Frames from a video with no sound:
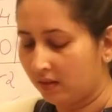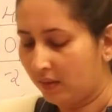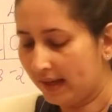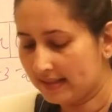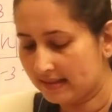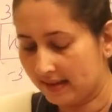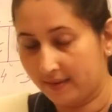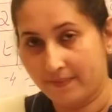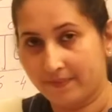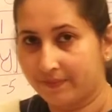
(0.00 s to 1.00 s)
You understand?
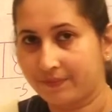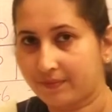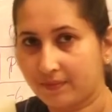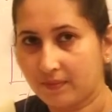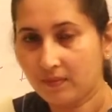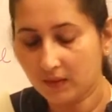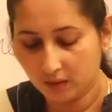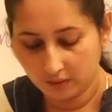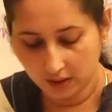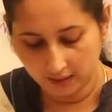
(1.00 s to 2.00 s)

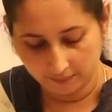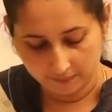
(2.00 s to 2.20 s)
Okay.